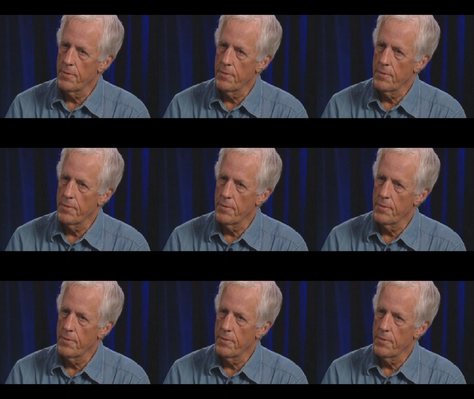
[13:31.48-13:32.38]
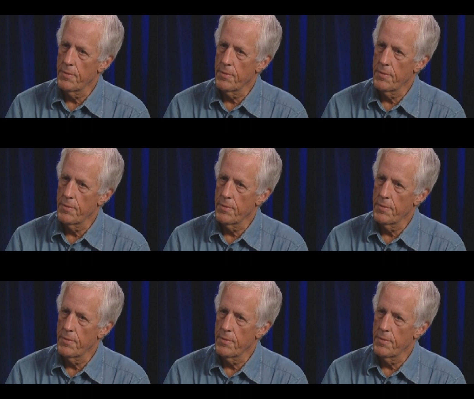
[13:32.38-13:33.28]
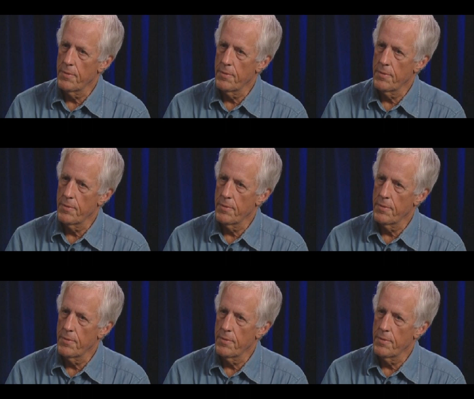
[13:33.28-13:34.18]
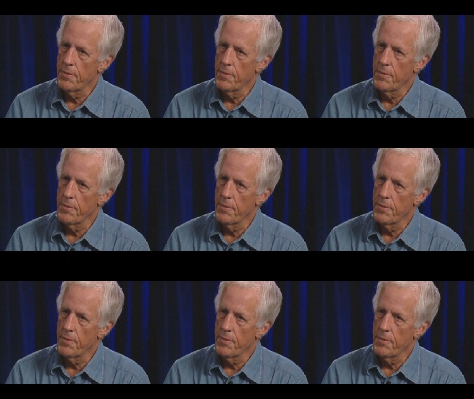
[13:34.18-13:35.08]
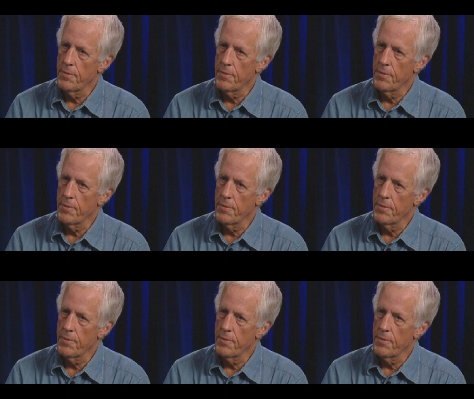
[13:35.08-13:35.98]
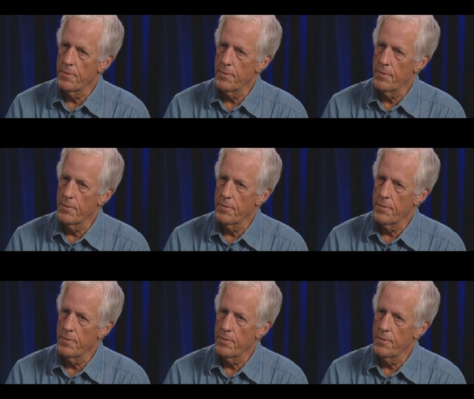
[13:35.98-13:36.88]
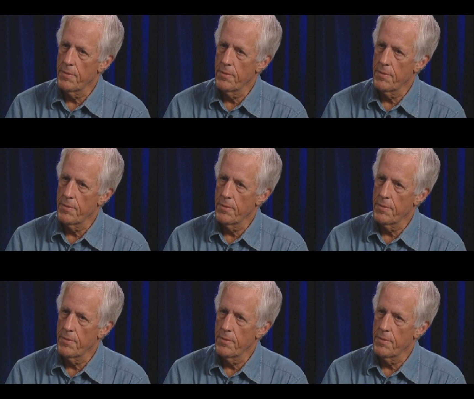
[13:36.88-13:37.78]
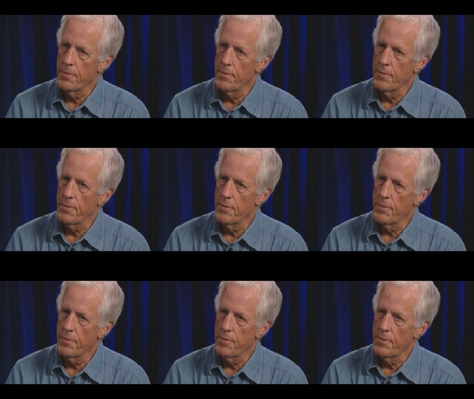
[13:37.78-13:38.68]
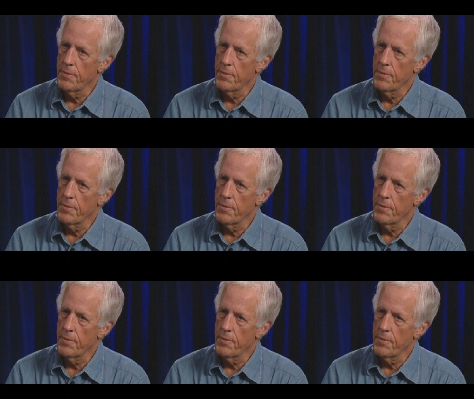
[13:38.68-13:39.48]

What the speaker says: The face doesn't move, so there is nothing to read.